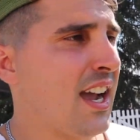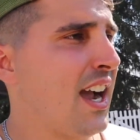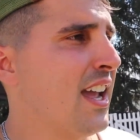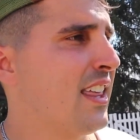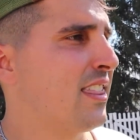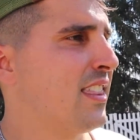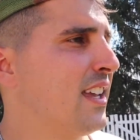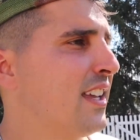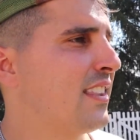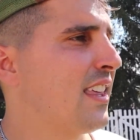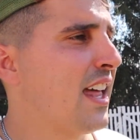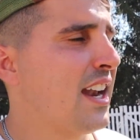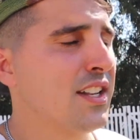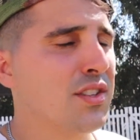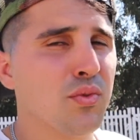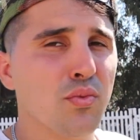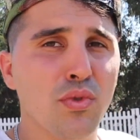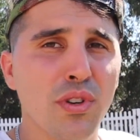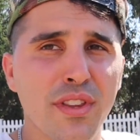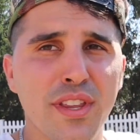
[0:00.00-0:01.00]
I think that
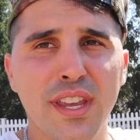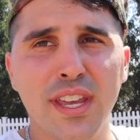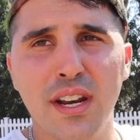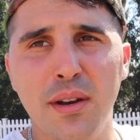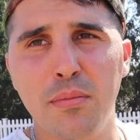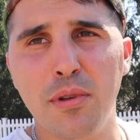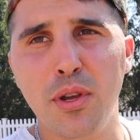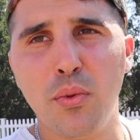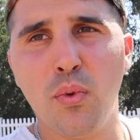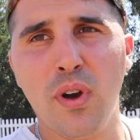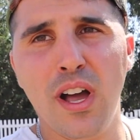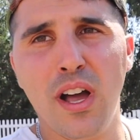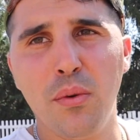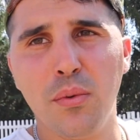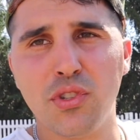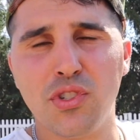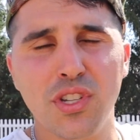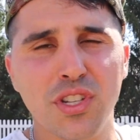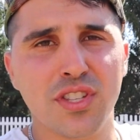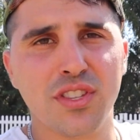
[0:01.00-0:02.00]
it's really going to be well
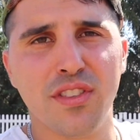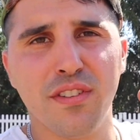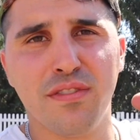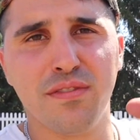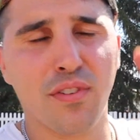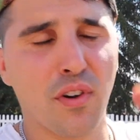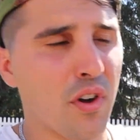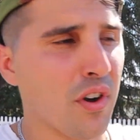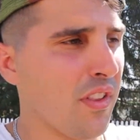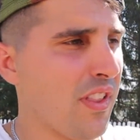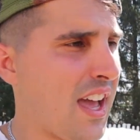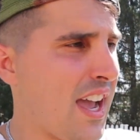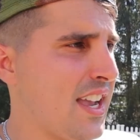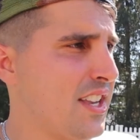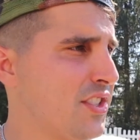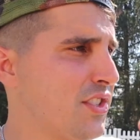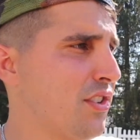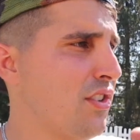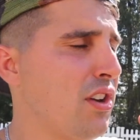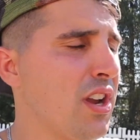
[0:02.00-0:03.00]
with just the
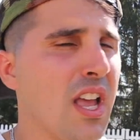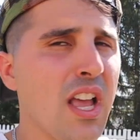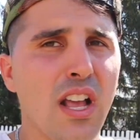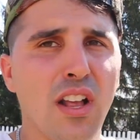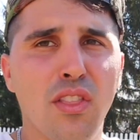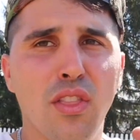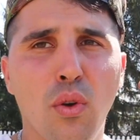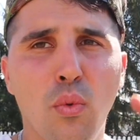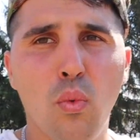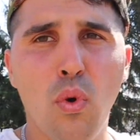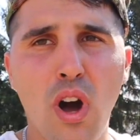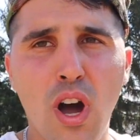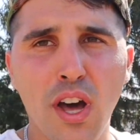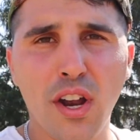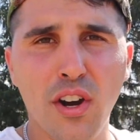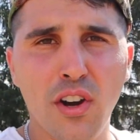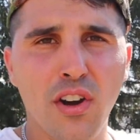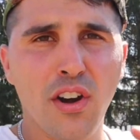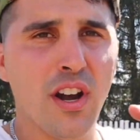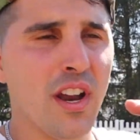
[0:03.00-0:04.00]
fertilizer, the
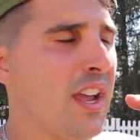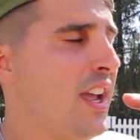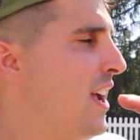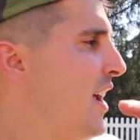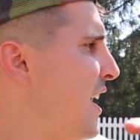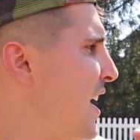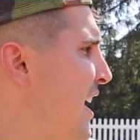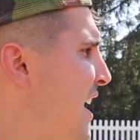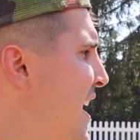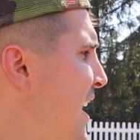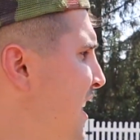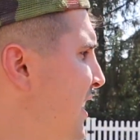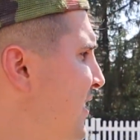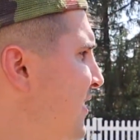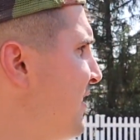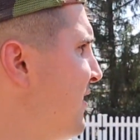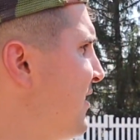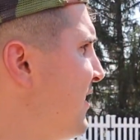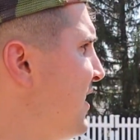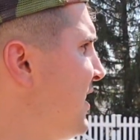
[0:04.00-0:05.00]
water,
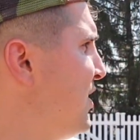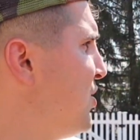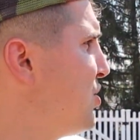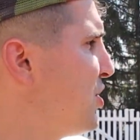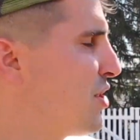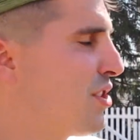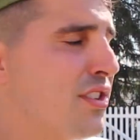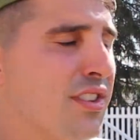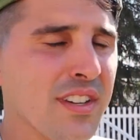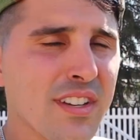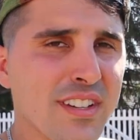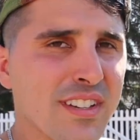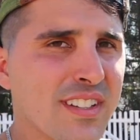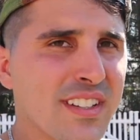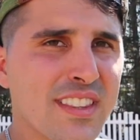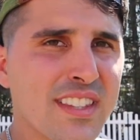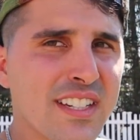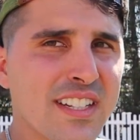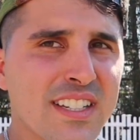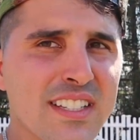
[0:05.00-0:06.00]
and just the
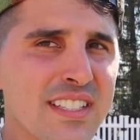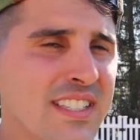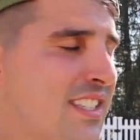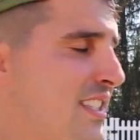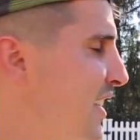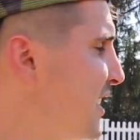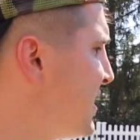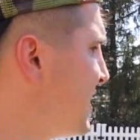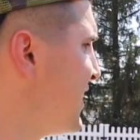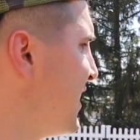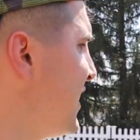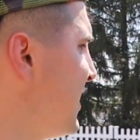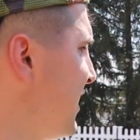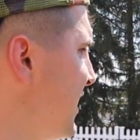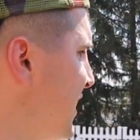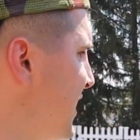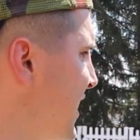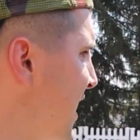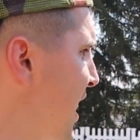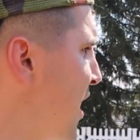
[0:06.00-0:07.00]
consistent
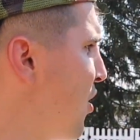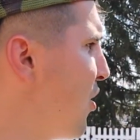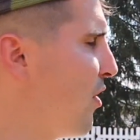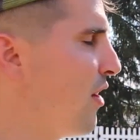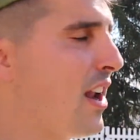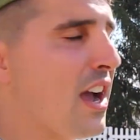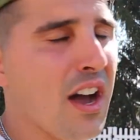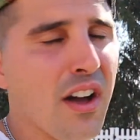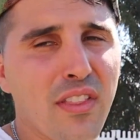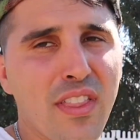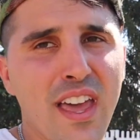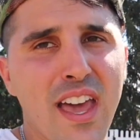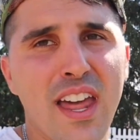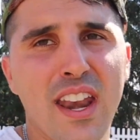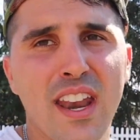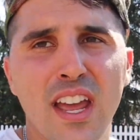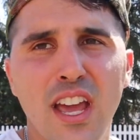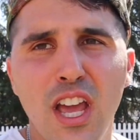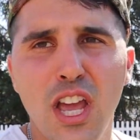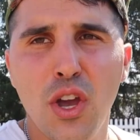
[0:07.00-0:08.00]
care now that
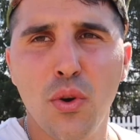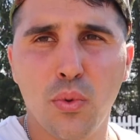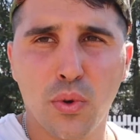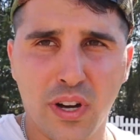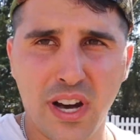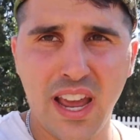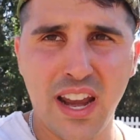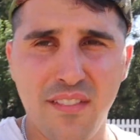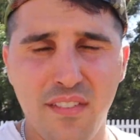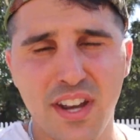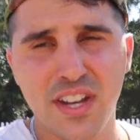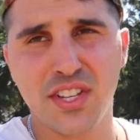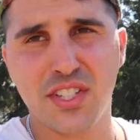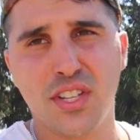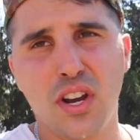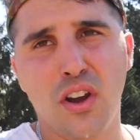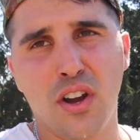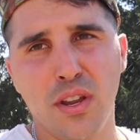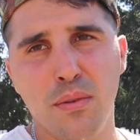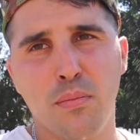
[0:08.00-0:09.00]
we're kind of at a
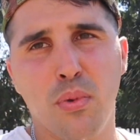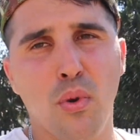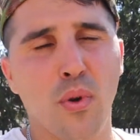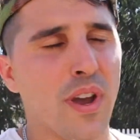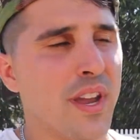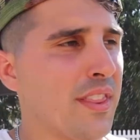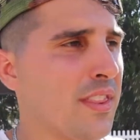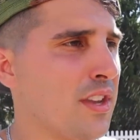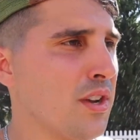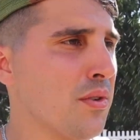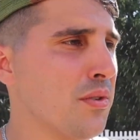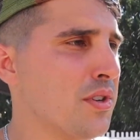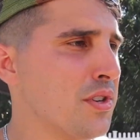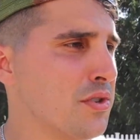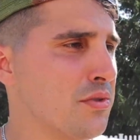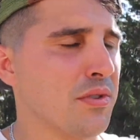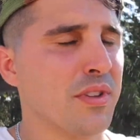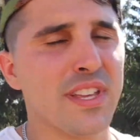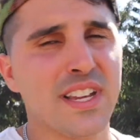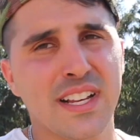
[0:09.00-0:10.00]
starting point. The owner's
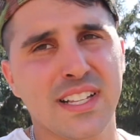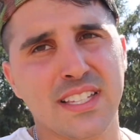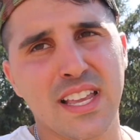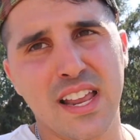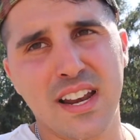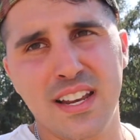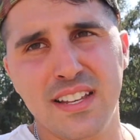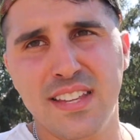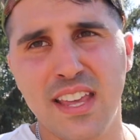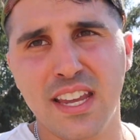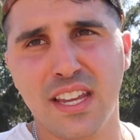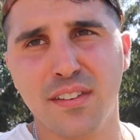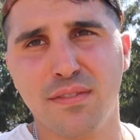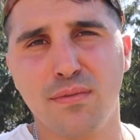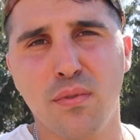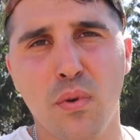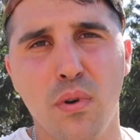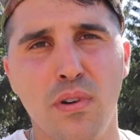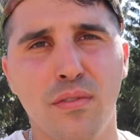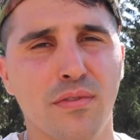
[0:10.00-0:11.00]
really excited to take it
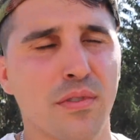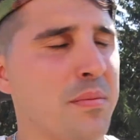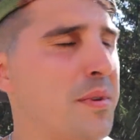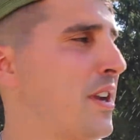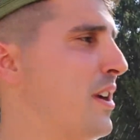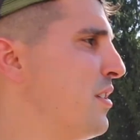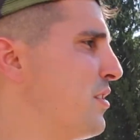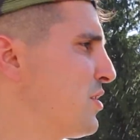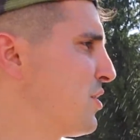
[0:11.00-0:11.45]
forward from here.